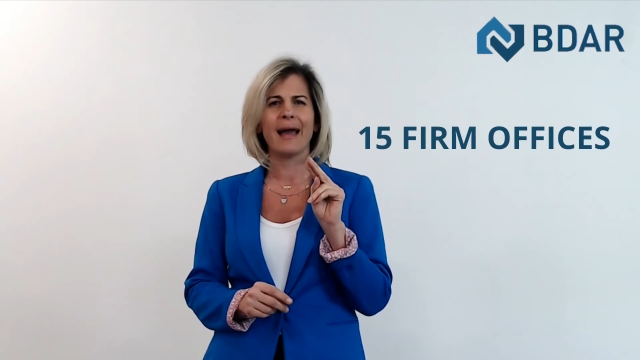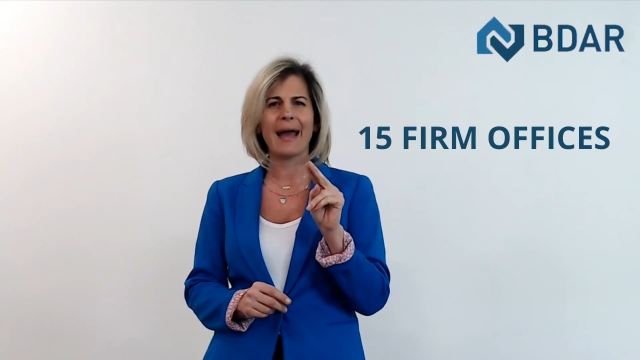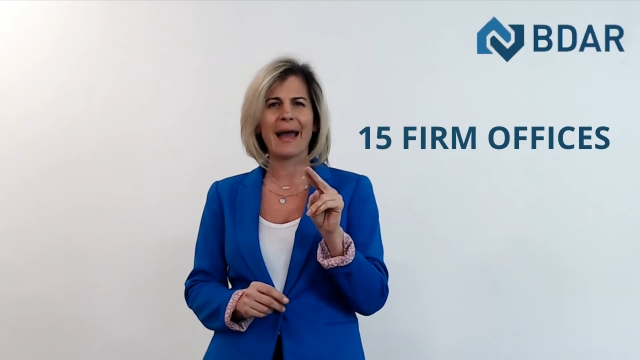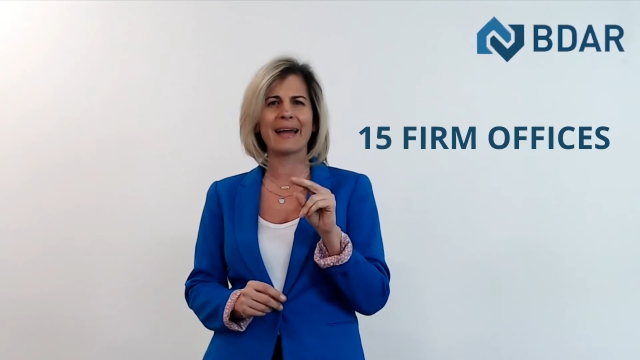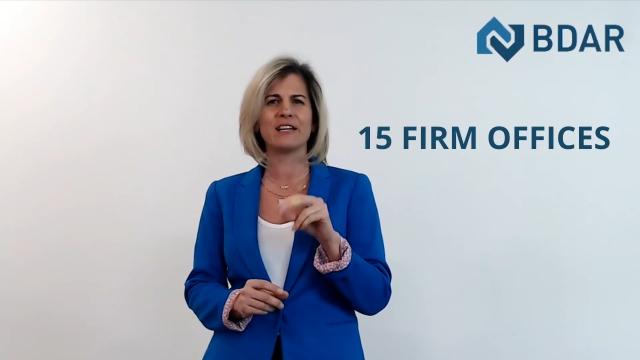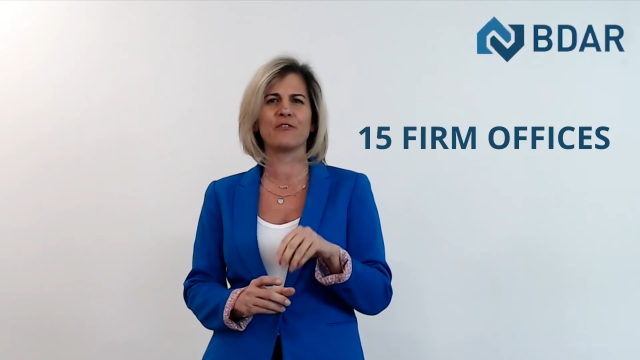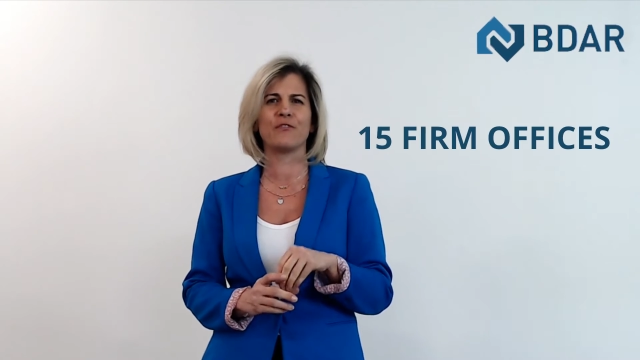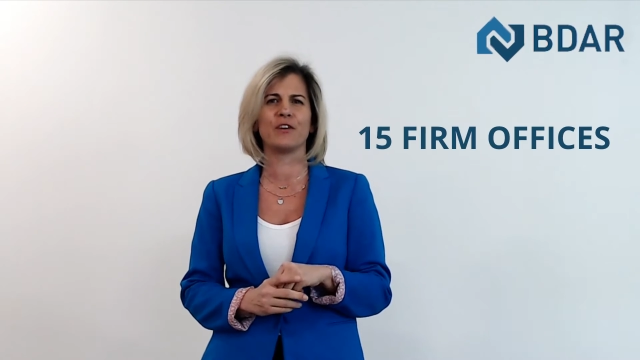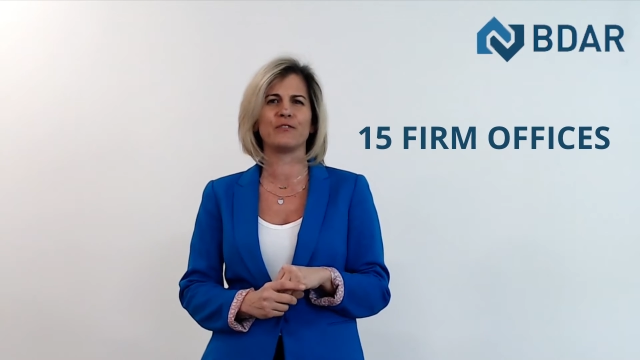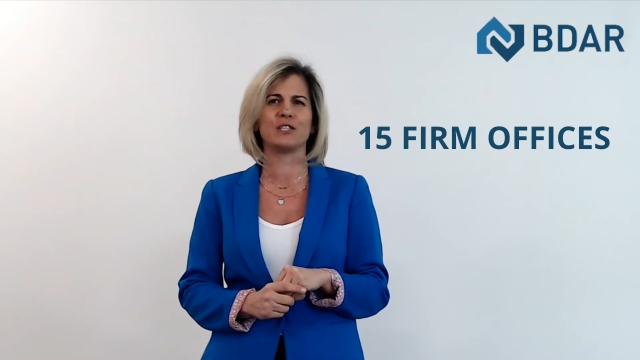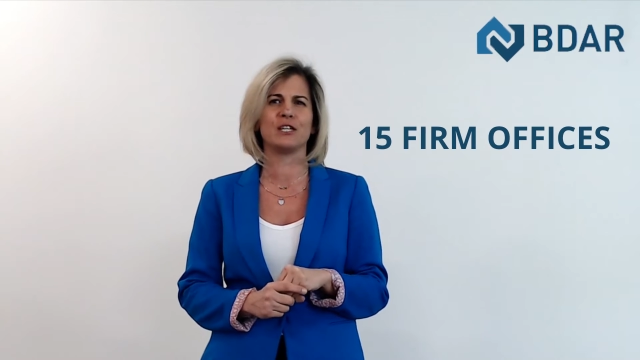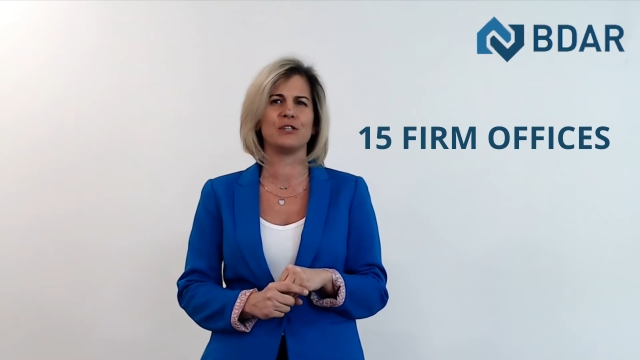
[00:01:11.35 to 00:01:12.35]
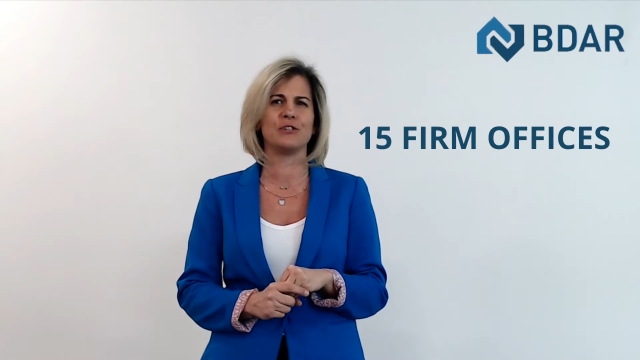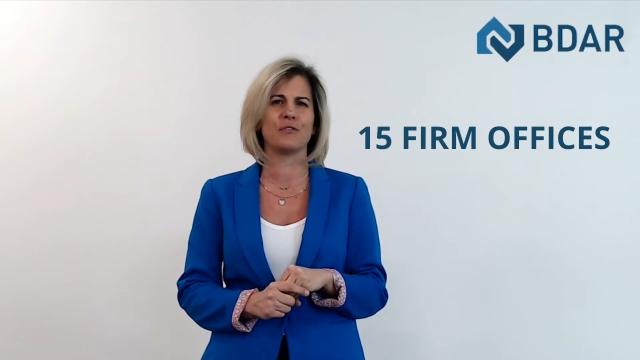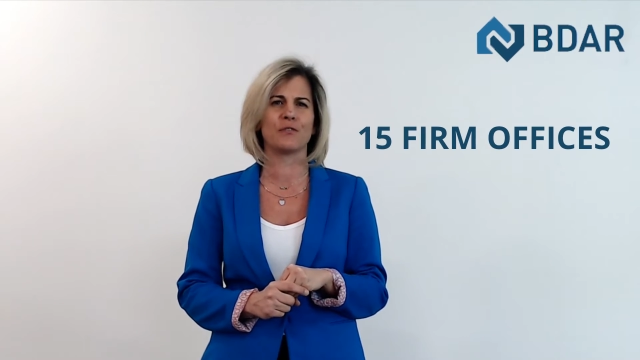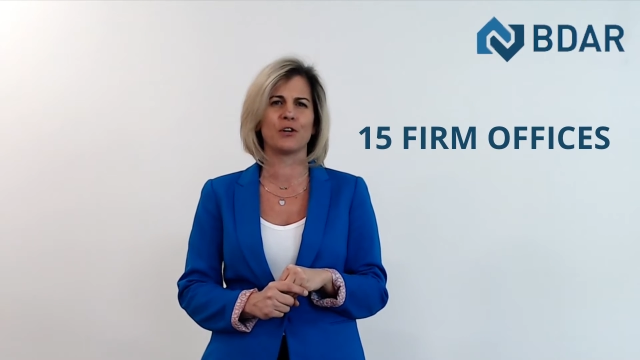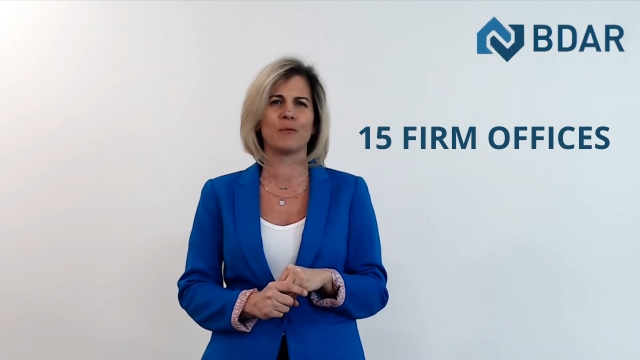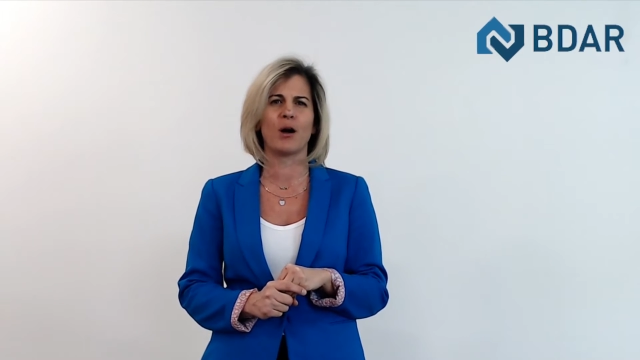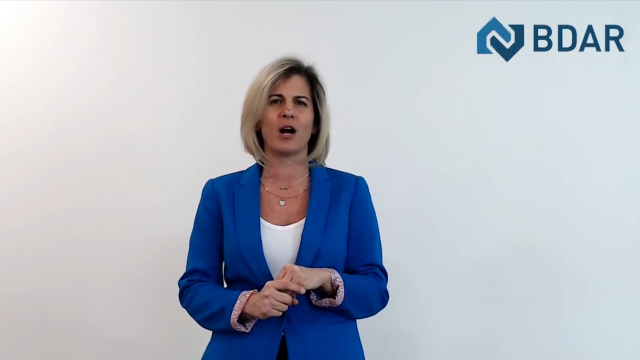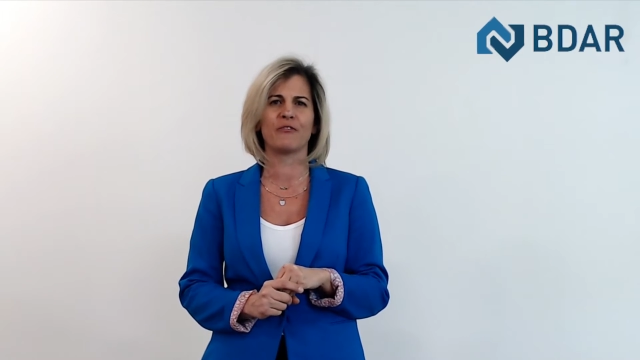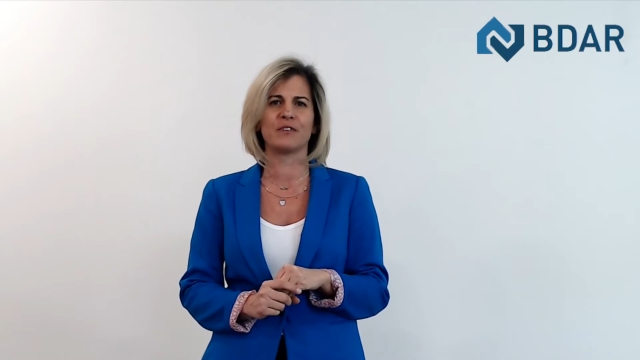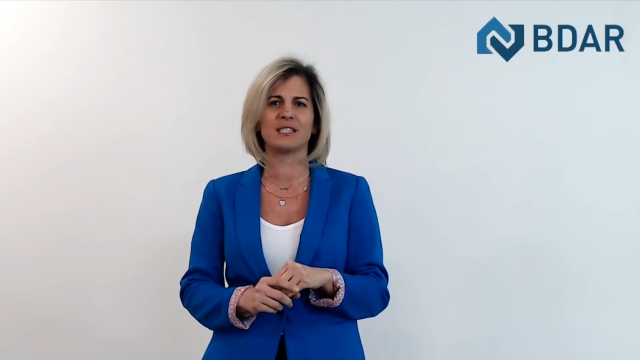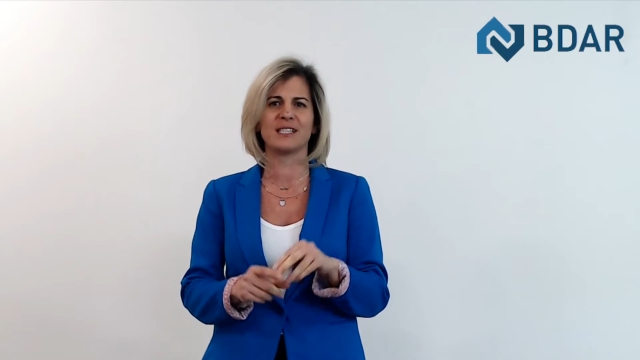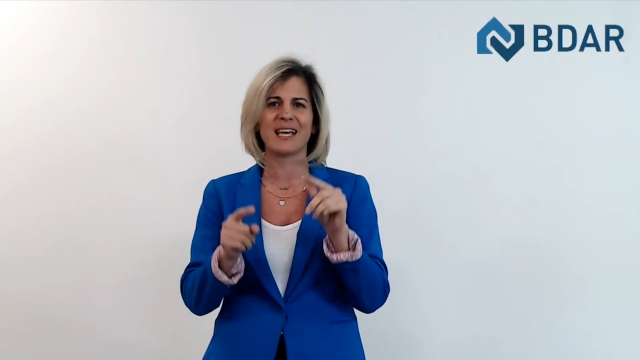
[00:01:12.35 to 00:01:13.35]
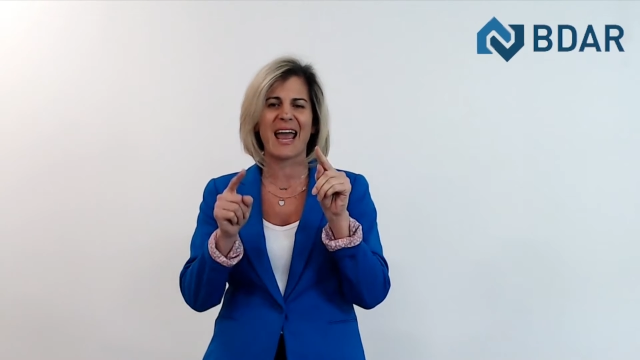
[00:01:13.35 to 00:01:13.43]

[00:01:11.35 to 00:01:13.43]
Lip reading: added 15 new firm offices,